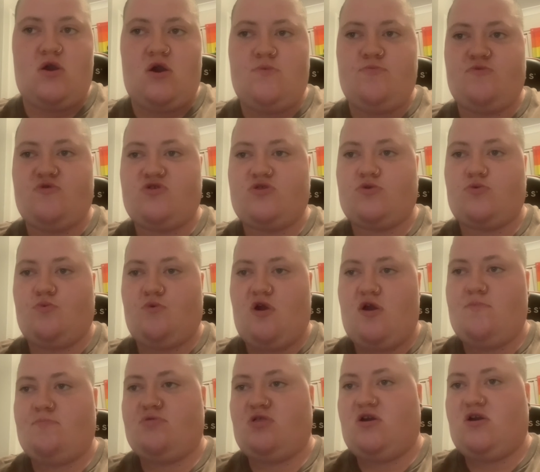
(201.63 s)
just
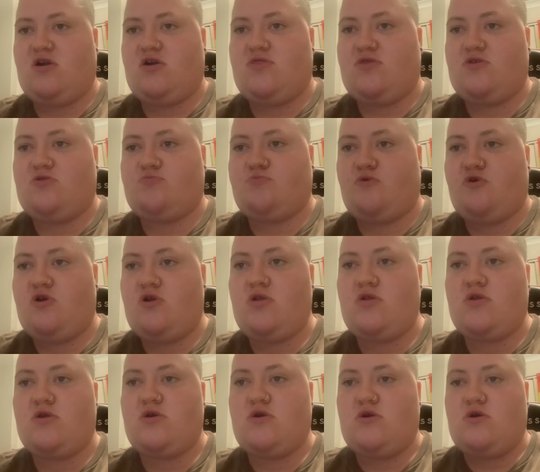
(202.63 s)
rambling at this
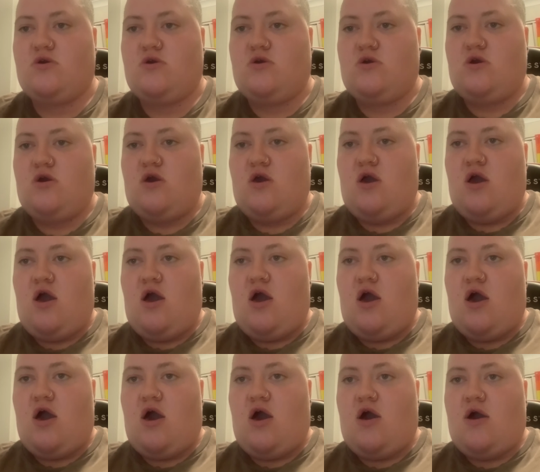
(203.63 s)
point.
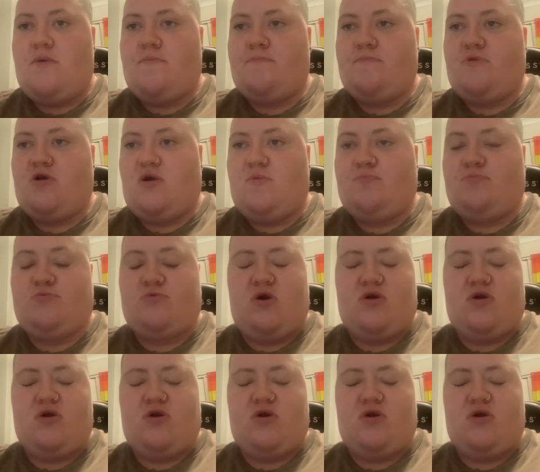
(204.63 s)
I